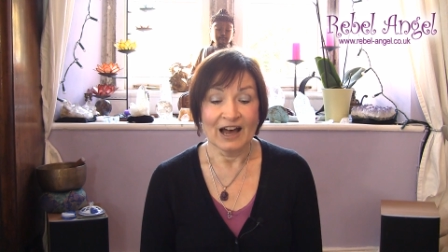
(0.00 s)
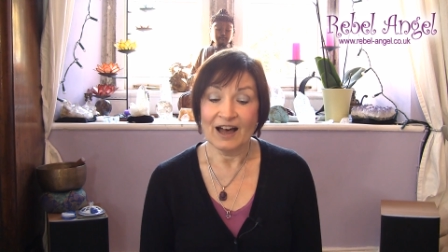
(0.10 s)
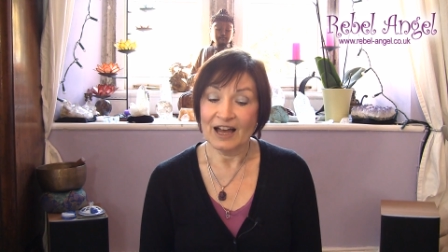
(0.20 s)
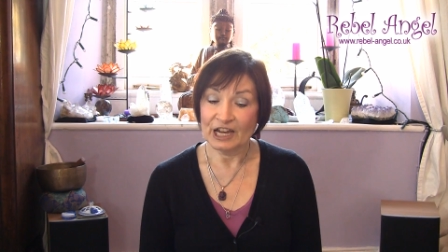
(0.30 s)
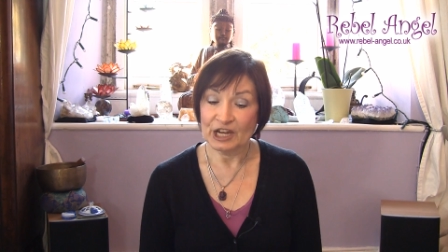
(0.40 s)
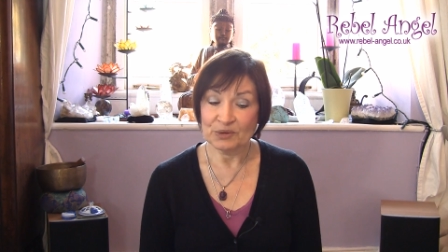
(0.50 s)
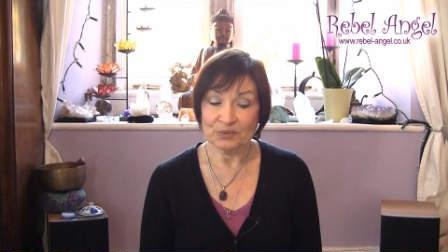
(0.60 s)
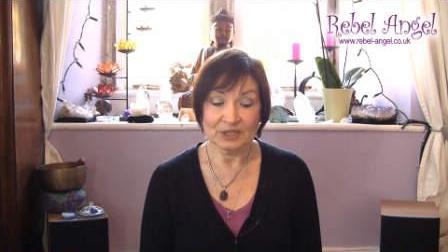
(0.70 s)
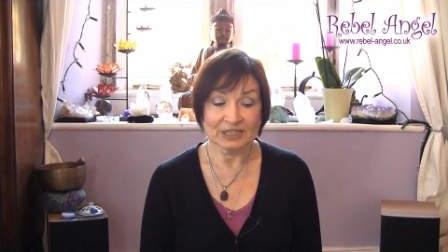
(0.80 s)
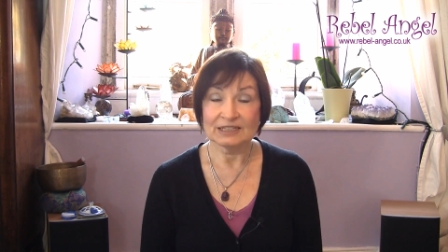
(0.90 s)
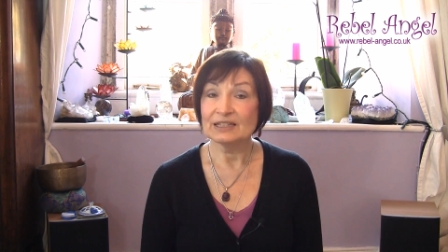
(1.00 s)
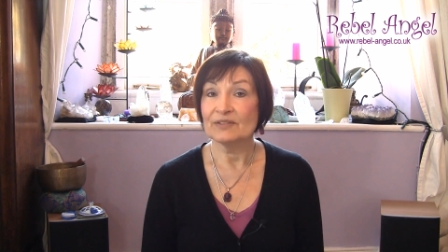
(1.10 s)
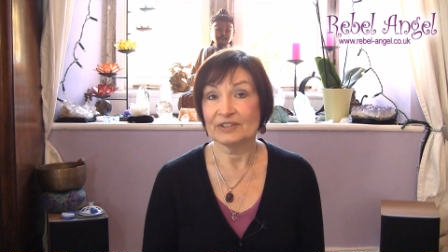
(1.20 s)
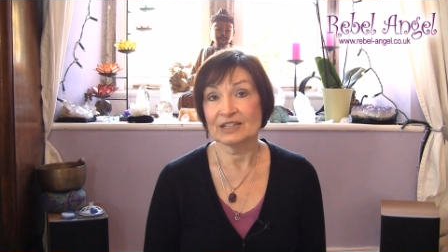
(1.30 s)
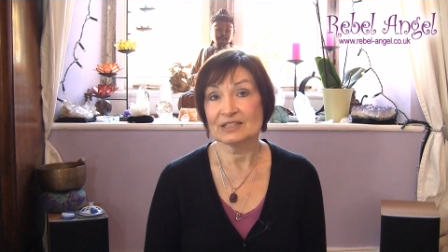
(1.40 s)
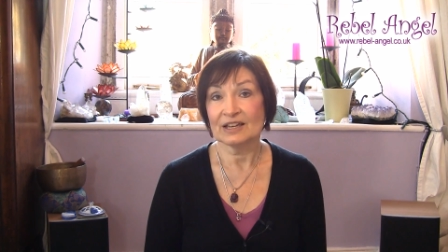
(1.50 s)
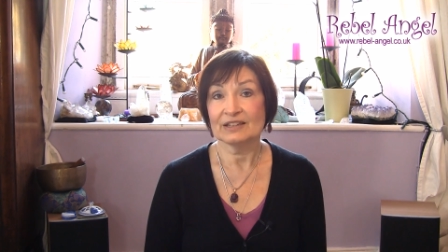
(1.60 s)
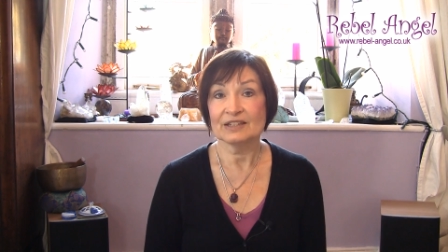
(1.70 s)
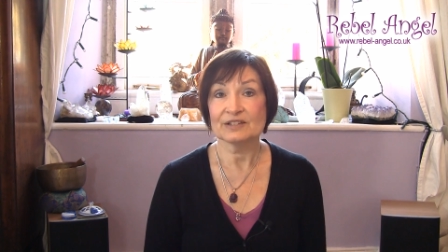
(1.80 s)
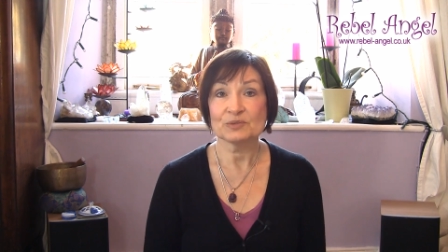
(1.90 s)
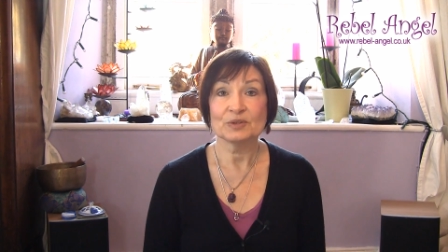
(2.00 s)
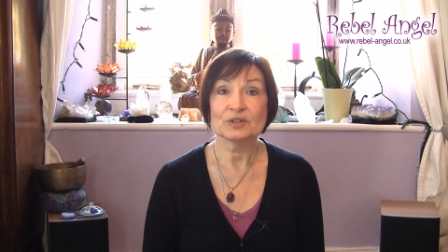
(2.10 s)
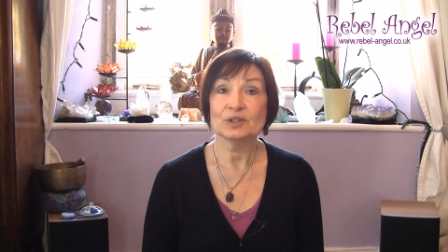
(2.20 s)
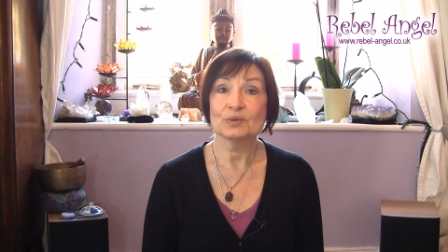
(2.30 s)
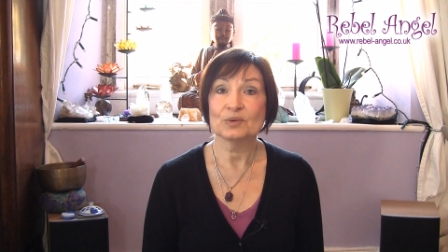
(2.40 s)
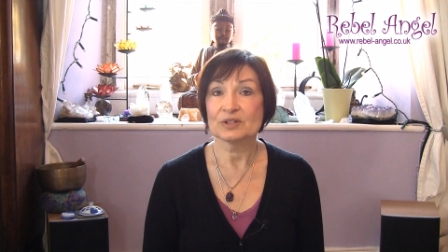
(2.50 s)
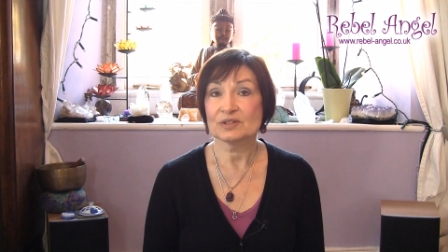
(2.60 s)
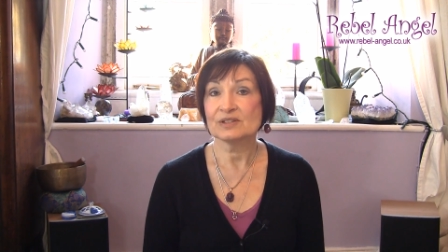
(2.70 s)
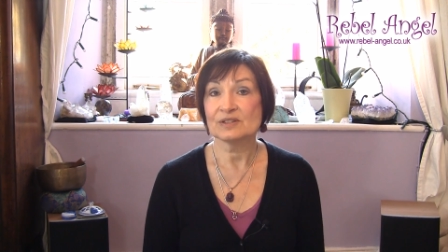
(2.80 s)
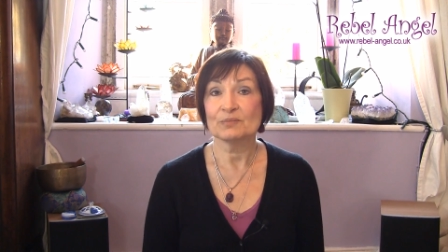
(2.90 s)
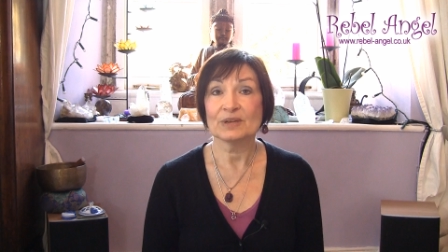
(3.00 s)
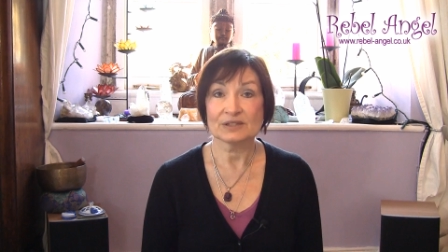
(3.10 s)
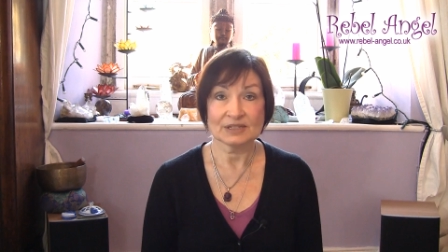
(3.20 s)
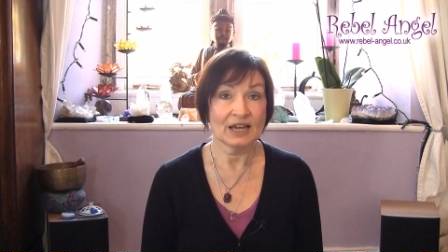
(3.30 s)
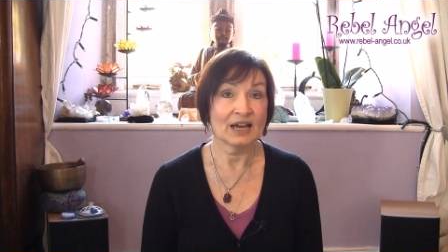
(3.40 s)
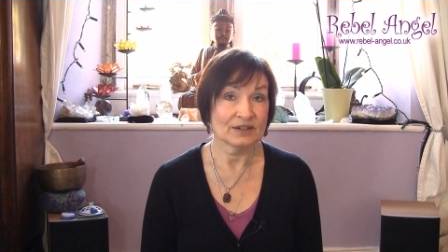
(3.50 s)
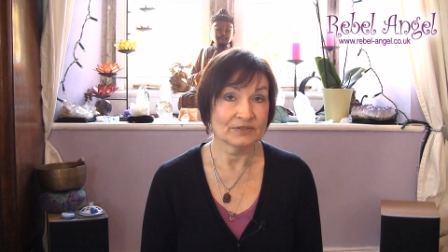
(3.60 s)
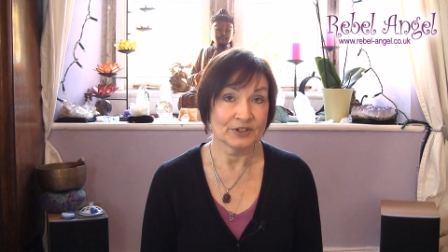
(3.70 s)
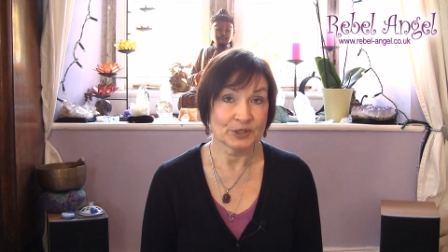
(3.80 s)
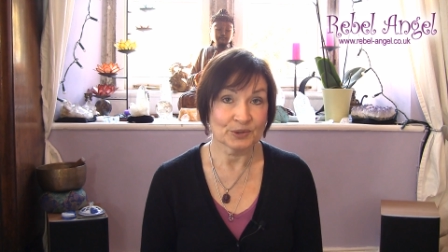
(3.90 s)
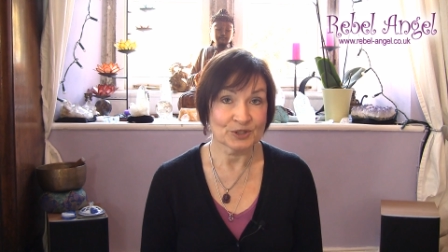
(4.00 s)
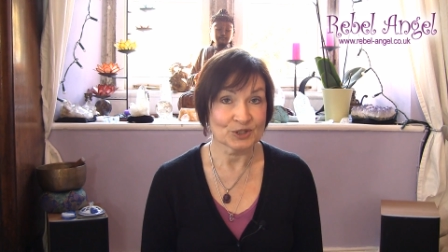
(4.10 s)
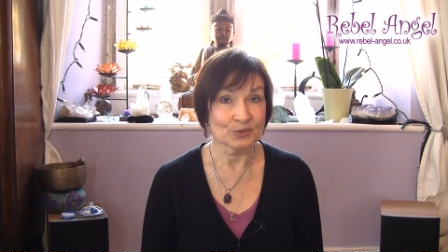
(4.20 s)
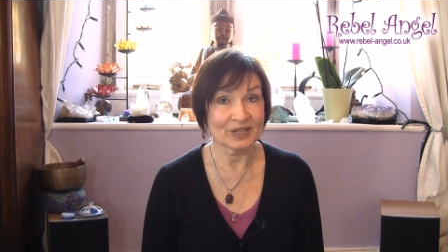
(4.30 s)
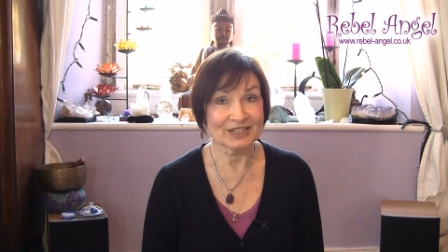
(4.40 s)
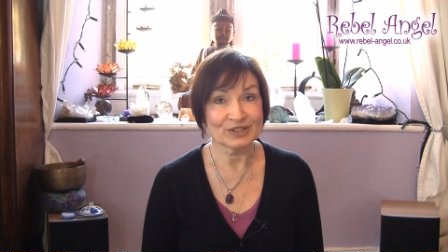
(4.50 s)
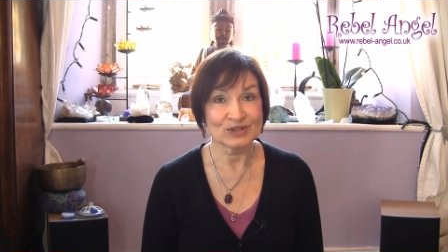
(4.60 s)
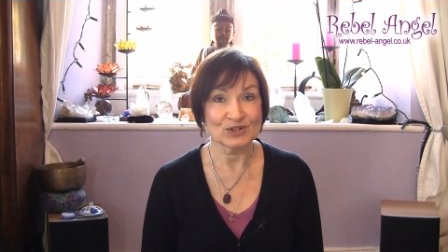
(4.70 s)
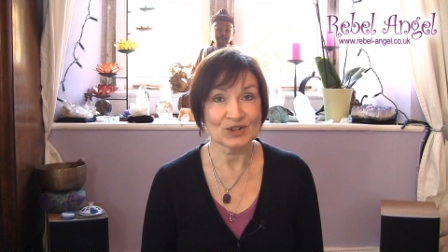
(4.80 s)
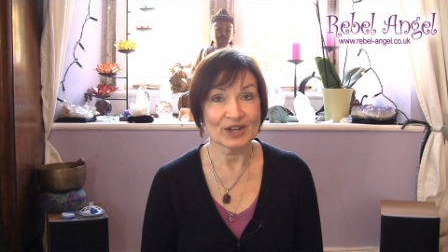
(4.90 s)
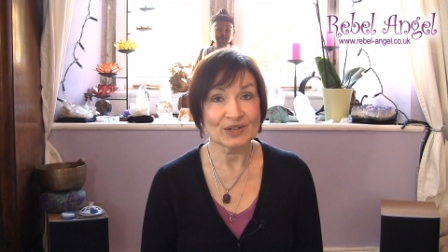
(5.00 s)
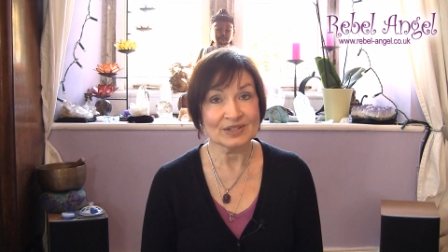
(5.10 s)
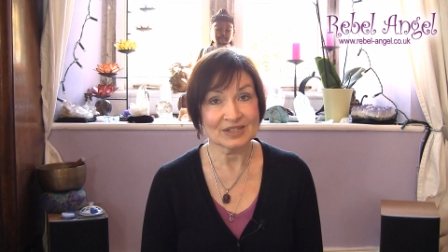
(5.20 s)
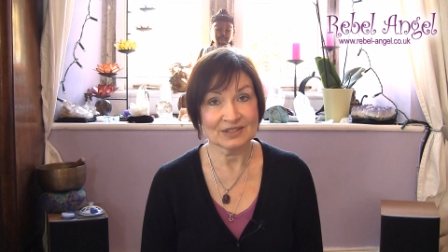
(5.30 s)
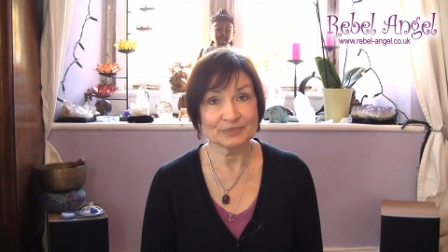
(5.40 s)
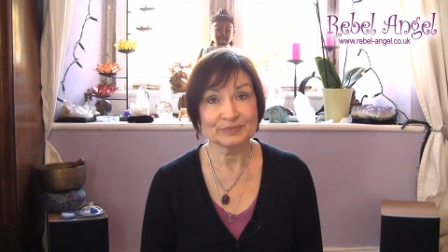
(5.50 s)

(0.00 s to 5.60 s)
I really love it. I think smoky quartz is a must have for your crystal medicine chest.